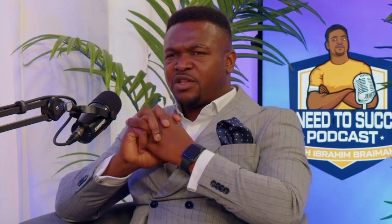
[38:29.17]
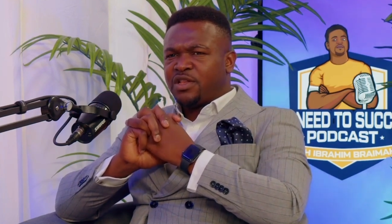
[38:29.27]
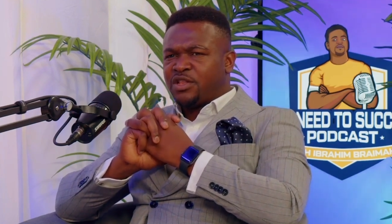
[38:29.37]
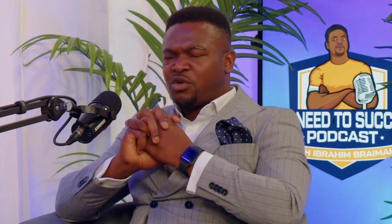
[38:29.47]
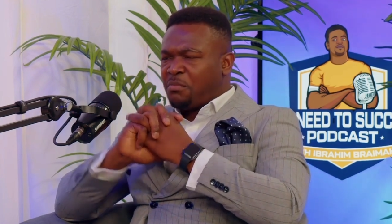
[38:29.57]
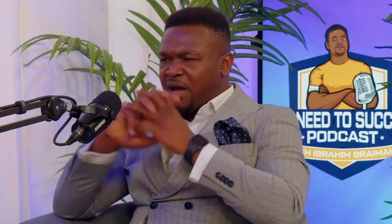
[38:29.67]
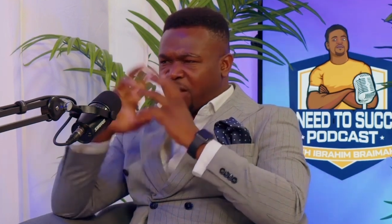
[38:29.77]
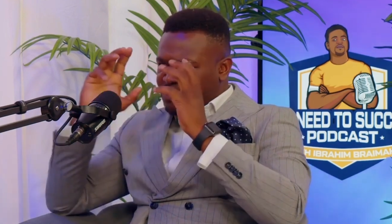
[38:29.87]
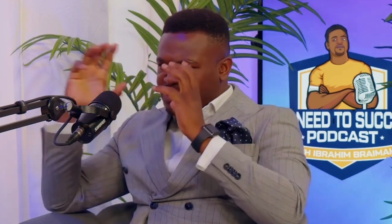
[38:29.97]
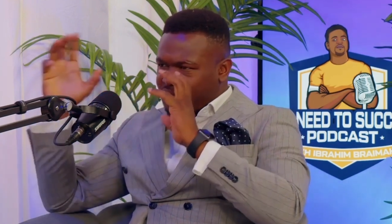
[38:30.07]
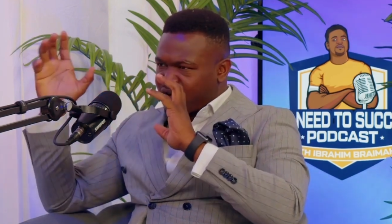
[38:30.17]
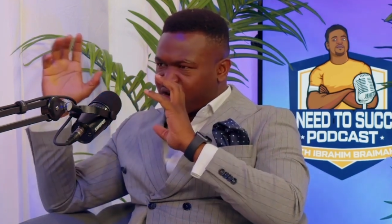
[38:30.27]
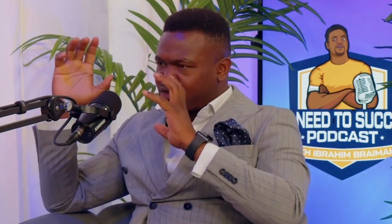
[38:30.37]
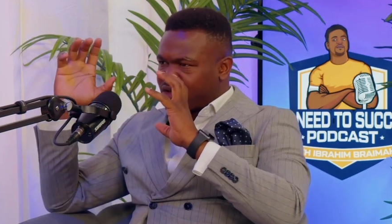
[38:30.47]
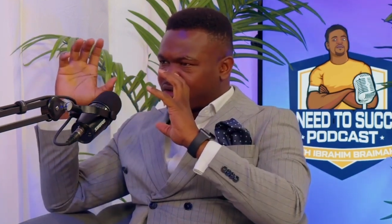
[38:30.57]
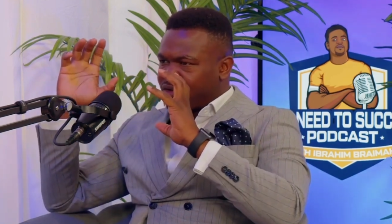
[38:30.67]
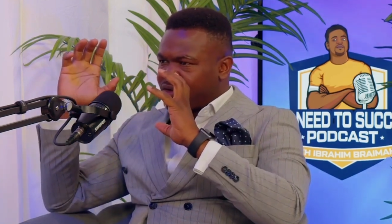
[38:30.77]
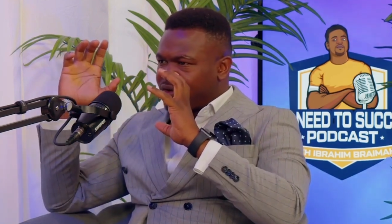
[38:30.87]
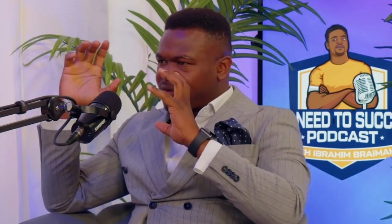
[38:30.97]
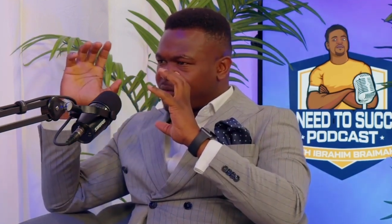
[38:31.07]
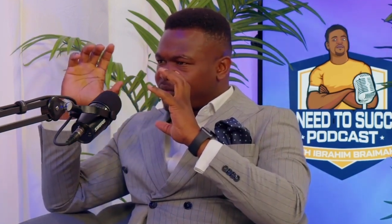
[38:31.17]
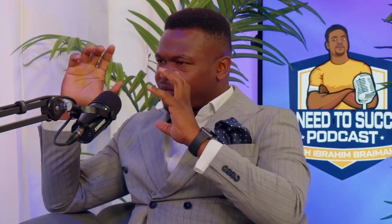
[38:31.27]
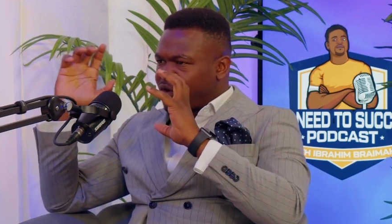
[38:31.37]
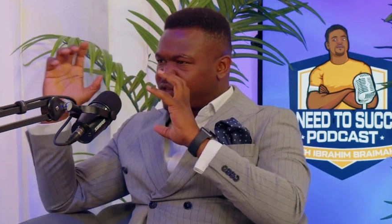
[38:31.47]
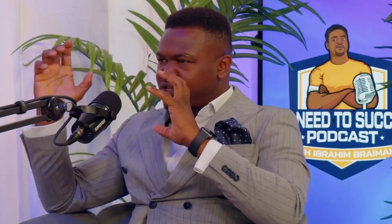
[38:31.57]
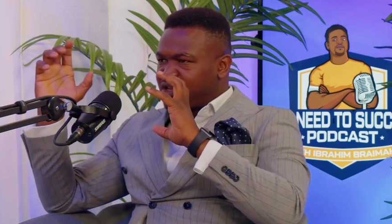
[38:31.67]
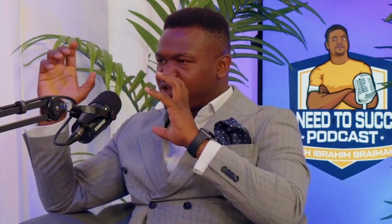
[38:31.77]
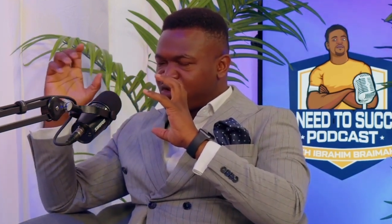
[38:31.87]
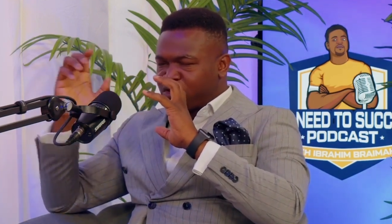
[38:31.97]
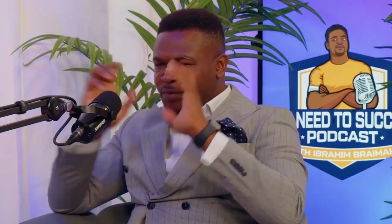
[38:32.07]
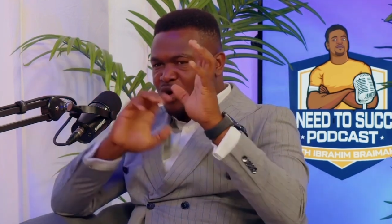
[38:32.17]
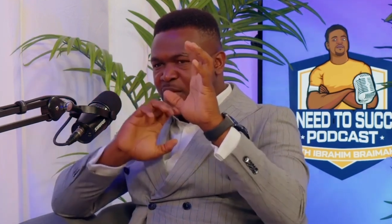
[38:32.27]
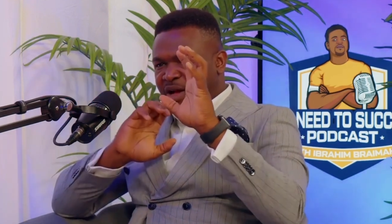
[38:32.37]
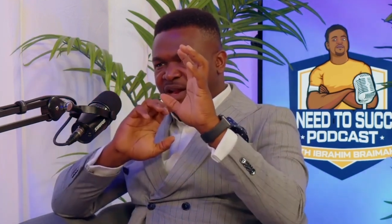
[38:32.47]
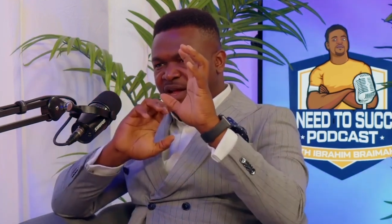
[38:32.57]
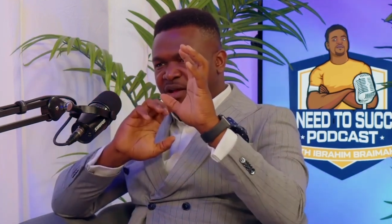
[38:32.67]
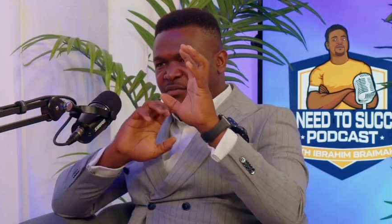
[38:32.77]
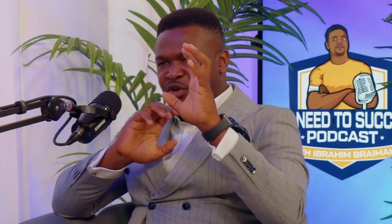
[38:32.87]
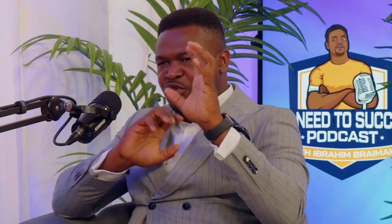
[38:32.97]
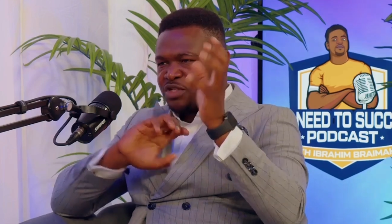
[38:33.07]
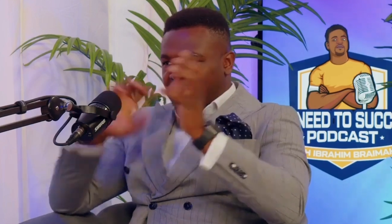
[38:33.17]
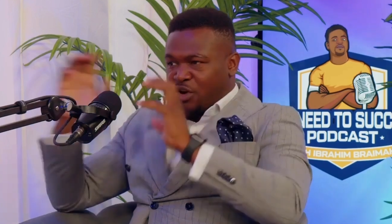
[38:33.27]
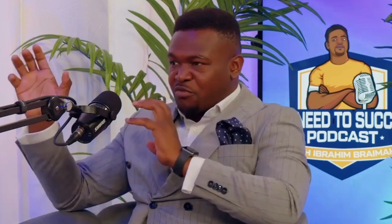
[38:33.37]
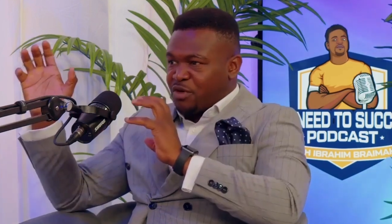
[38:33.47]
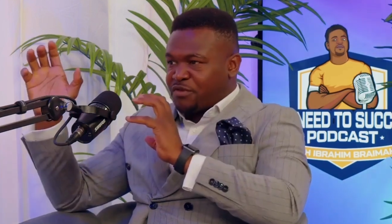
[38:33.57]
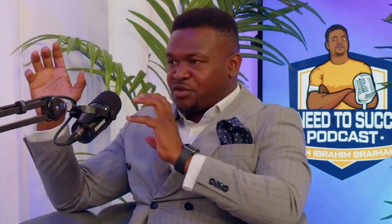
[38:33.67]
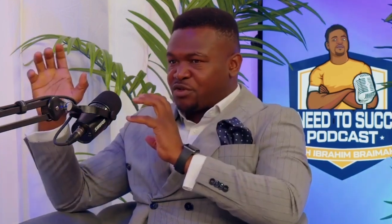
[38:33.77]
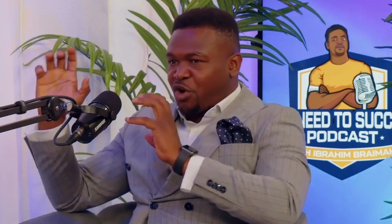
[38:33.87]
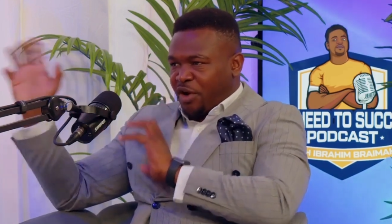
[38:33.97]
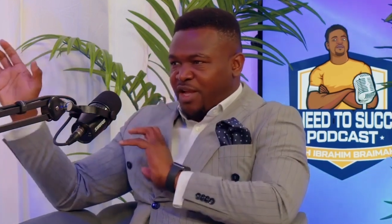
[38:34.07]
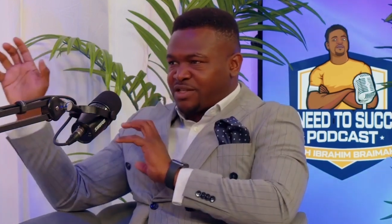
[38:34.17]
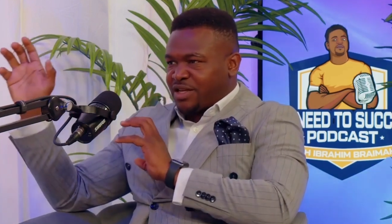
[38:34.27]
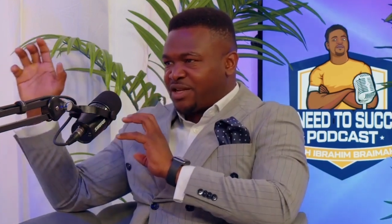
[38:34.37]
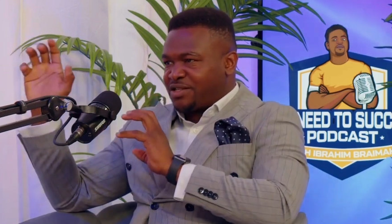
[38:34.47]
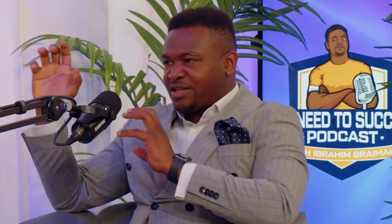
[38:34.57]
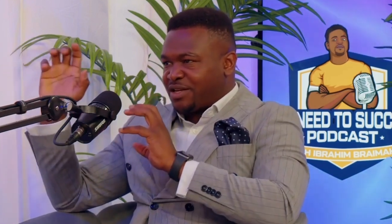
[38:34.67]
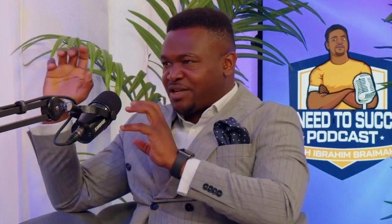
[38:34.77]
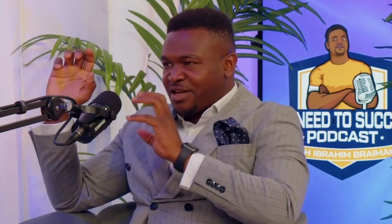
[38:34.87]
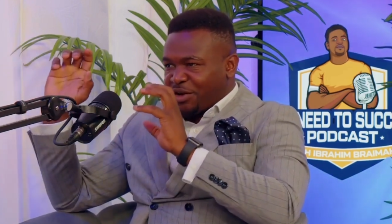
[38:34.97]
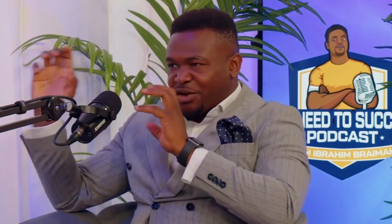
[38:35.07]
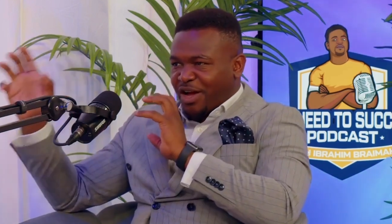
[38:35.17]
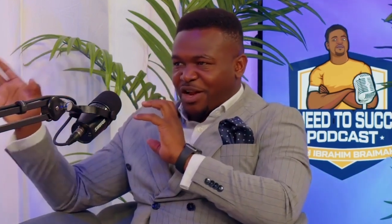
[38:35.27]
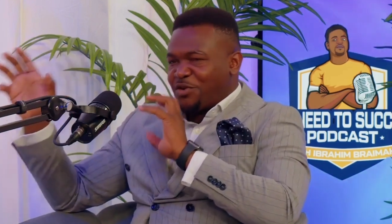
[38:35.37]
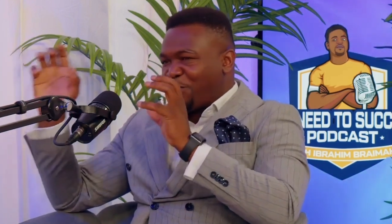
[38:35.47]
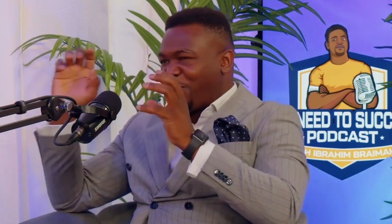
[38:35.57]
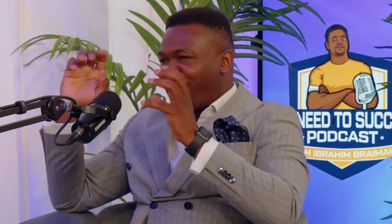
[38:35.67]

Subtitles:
your mind was somewhere else though. Because you spoke about that, but you just kind of moved to connectedness and, and who we